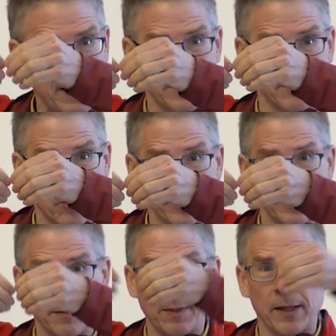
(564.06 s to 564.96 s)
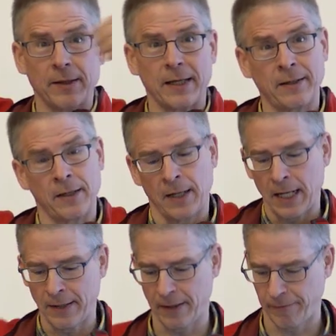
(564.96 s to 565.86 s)
it's more similar than,
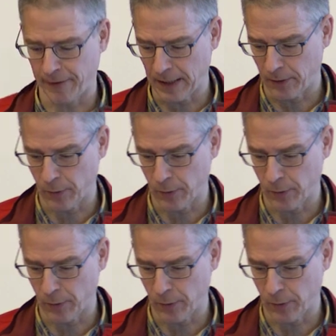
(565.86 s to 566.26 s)
and then far